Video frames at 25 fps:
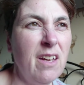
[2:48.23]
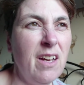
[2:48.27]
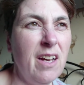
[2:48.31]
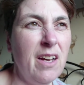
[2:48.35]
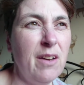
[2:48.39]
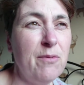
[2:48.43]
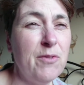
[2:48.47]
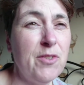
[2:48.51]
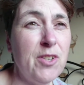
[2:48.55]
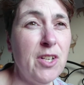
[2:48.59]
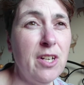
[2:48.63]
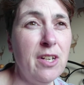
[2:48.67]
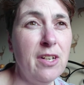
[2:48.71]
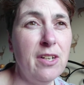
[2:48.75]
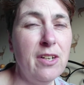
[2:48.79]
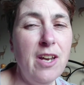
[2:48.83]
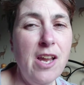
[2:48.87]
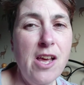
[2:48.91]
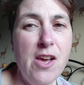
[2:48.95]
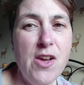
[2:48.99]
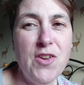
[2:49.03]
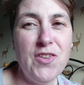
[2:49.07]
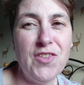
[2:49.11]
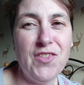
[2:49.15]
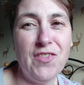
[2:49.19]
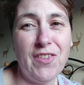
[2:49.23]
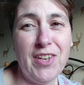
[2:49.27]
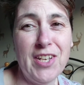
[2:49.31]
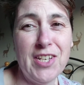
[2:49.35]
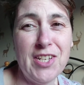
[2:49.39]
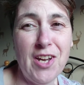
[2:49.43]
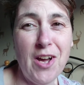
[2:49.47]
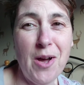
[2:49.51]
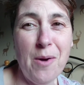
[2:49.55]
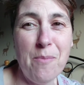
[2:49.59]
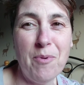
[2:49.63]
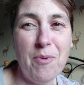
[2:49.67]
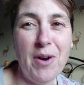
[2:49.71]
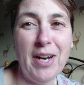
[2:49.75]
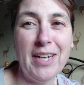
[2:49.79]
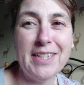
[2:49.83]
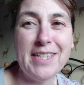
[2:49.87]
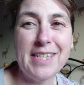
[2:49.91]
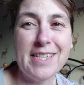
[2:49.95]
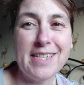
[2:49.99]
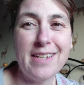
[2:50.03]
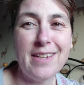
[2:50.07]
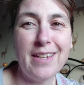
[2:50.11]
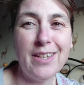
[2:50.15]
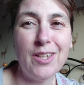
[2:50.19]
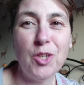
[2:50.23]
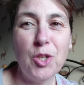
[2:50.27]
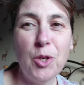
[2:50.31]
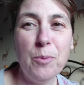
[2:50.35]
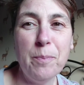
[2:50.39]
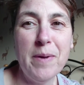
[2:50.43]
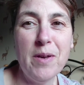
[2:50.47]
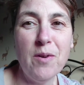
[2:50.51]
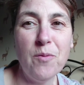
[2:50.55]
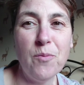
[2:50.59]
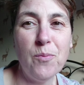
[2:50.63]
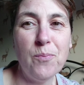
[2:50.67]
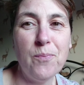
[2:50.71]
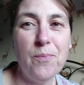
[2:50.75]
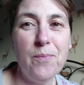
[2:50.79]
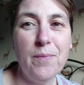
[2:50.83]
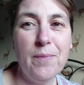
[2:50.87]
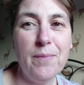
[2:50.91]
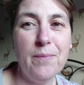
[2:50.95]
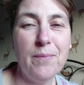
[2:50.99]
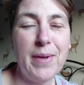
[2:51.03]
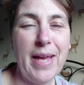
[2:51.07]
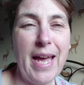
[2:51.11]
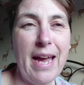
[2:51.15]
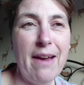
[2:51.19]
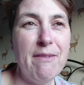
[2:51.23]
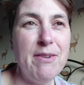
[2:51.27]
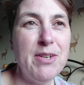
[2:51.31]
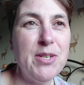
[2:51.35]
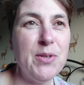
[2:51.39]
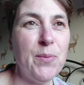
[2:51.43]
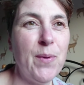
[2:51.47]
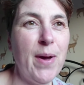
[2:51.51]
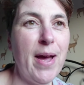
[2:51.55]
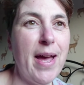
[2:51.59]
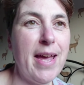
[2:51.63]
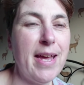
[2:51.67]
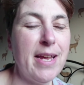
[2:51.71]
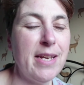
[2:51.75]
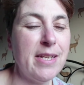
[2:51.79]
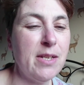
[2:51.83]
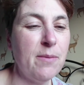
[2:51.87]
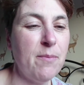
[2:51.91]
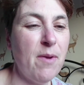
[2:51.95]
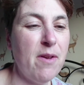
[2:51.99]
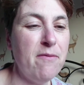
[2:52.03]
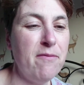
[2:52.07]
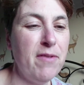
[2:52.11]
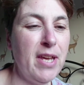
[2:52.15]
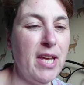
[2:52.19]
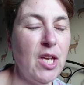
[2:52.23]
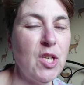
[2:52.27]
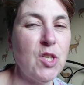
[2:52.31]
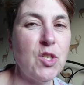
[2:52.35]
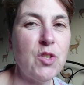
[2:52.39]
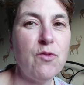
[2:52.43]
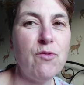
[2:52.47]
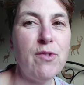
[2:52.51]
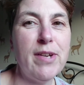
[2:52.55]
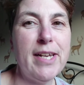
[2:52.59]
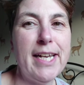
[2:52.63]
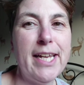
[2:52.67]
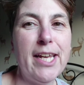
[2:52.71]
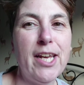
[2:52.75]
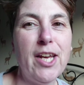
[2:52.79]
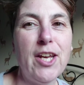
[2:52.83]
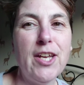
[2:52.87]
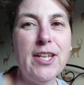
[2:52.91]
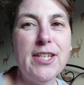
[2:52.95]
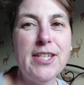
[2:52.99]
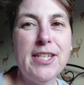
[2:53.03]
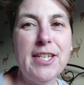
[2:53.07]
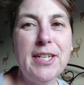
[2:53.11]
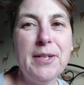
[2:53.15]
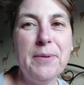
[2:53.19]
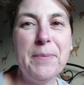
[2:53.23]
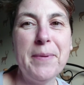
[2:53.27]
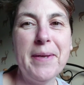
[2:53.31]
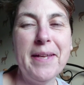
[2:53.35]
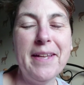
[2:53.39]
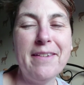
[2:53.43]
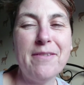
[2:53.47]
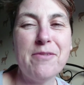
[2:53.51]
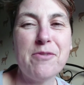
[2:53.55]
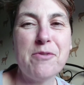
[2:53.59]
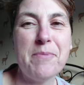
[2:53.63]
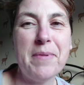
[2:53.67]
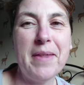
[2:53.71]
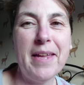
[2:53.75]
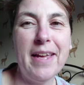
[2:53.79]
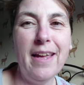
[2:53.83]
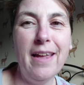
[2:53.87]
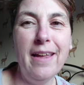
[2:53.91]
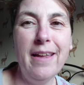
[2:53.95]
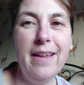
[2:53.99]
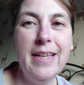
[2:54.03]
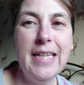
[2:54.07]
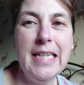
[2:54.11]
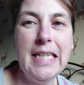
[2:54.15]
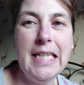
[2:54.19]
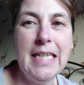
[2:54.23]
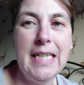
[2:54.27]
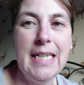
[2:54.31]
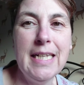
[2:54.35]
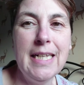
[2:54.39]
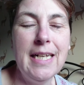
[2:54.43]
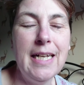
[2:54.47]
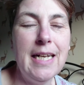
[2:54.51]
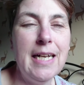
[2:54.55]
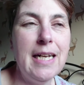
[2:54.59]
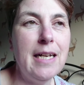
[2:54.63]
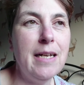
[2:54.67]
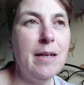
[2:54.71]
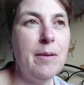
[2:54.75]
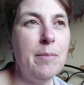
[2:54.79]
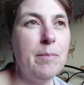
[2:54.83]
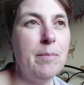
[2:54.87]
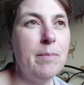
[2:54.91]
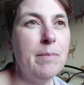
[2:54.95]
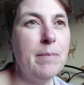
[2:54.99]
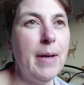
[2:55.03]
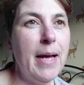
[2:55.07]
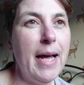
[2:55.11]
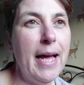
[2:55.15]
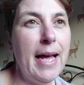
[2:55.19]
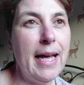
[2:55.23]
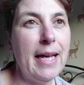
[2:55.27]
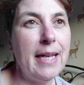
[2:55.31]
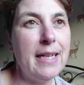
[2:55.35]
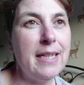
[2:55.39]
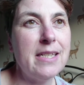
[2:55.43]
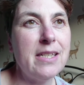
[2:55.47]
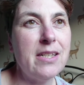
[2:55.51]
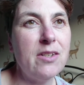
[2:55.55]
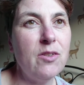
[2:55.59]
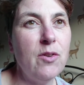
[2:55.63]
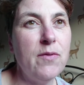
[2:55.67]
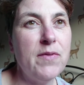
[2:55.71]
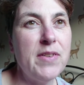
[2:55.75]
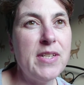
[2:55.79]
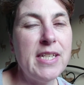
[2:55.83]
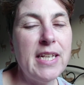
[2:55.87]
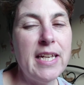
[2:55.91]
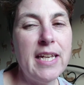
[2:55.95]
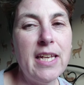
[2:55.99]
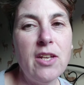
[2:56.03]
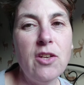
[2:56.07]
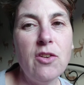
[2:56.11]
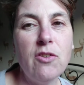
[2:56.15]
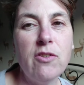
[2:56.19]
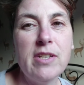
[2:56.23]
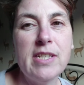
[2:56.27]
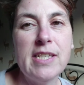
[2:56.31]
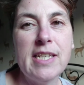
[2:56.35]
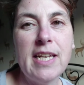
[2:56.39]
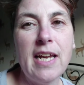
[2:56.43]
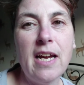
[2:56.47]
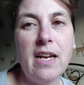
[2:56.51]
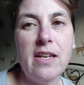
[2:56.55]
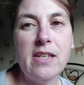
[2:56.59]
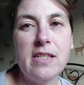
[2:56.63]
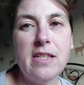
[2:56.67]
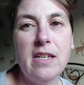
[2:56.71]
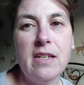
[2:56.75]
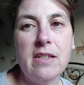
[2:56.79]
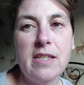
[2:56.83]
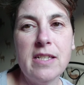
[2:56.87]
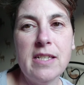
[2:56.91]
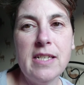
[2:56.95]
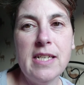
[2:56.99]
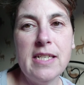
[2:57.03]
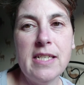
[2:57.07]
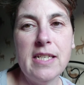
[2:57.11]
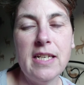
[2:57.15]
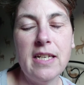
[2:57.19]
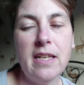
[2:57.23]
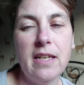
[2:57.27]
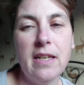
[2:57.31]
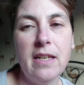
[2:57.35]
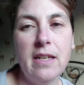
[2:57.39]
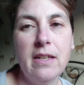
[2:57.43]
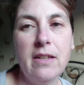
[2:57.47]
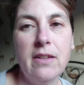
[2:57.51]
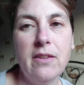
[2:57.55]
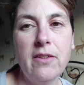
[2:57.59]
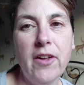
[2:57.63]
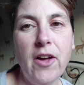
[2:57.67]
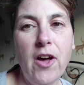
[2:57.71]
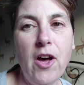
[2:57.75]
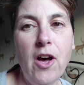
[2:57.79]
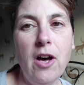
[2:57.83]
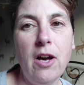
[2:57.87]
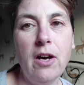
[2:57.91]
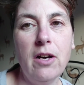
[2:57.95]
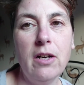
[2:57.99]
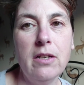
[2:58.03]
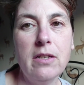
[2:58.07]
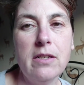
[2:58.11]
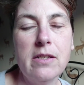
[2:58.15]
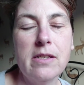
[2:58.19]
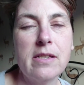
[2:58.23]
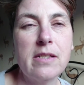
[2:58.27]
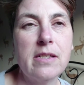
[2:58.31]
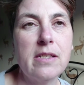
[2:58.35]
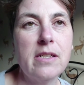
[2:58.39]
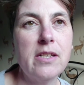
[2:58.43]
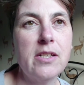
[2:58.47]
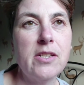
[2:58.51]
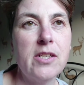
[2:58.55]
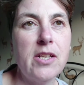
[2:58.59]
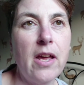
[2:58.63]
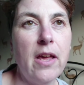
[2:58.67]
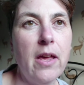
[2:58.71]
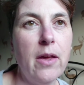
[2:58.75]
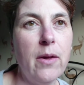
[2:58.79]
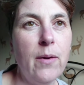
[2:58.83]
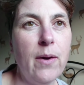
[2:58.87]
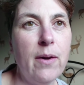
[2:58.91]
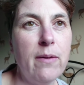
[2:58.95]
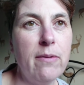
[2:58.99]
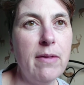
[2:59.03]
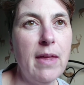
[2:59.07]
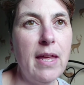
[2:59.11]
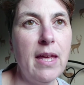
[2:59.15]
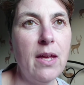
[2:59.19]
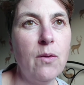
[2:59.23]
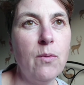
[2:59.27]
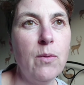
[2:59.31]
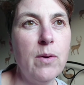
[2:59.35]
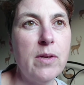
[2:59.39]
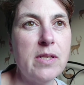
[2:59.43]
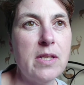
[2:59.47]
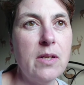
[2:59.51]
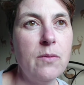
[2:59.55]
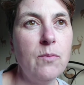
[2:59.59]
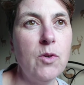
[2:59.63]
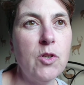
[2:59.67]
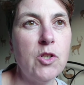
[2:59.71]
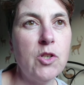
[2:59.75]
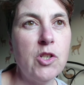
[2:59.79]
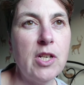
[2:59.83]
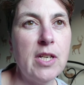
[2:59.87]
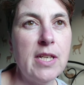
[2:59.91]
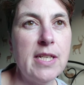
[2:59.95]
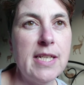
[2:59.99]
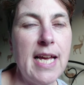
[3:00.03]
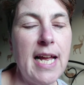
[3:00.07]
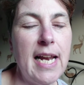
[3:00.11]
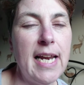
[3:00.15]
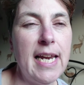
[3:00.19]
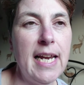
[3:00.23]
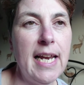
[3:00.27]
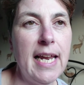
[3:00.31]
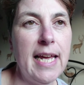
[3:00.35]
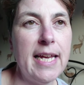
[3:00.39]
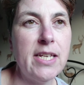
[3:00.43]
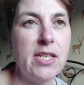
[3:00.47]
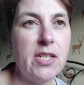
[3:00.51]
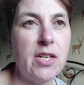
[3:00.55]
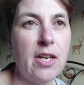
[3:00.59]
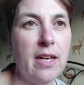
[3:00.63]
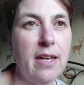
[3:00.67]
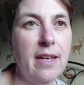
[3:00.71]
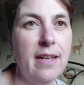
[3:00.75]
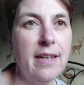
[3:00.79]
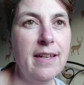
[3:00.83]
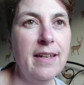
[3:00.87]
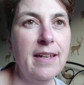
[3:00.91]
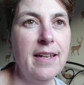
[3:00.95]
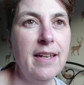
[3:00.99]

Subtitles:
I've done loads of guitar practice. I think I got a bit carried away, so my fingers are really hurting a bit from that. And obviously you can see I started knitting the hearts, so I think whilst I'm watching telly later,